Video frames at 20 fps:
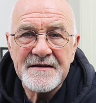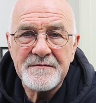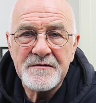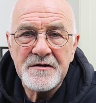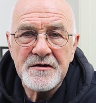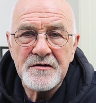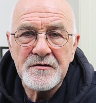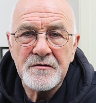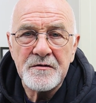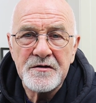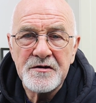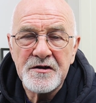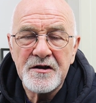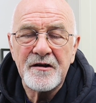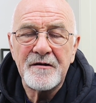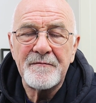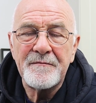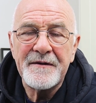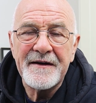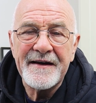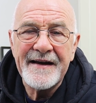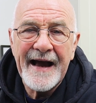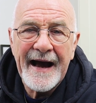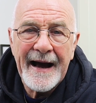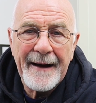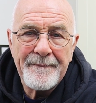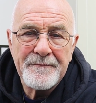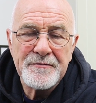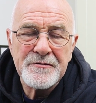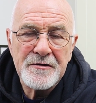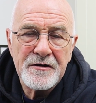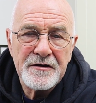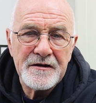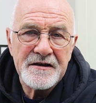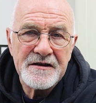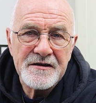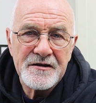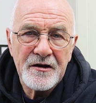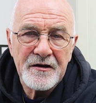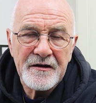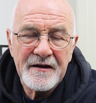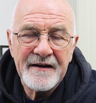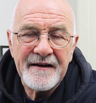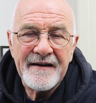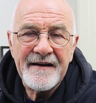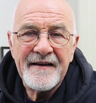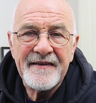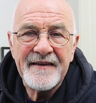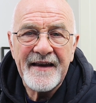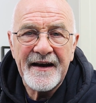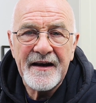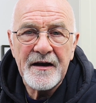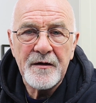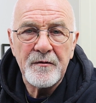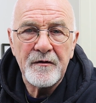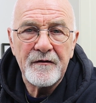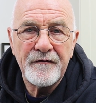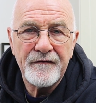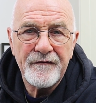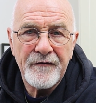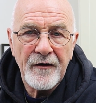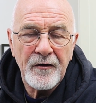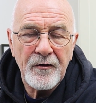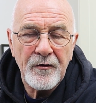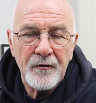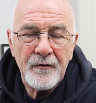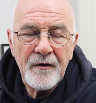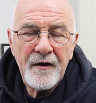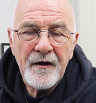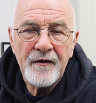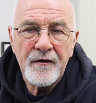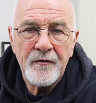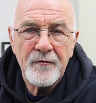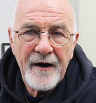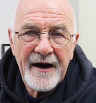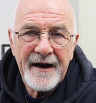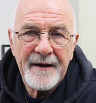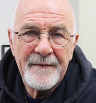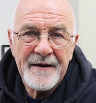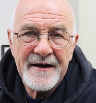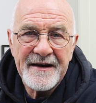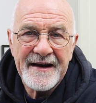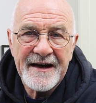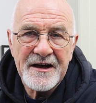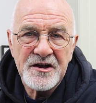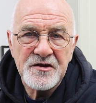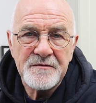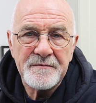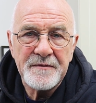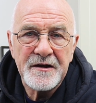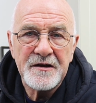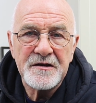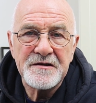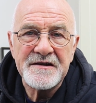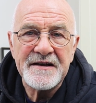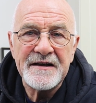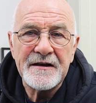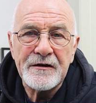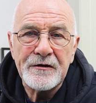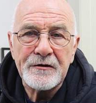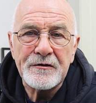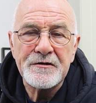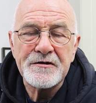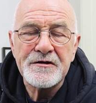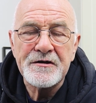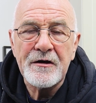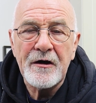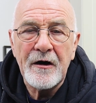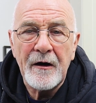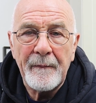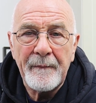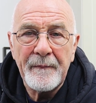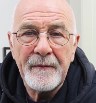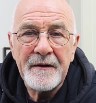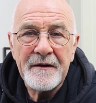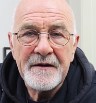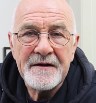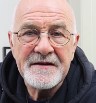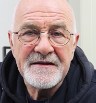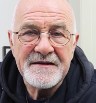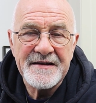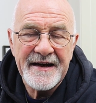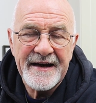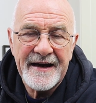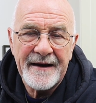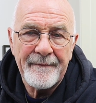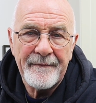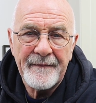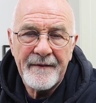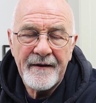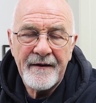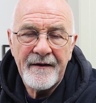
him to do it, you can be absolutely certain that he will follow the recommendation because he looks up to him.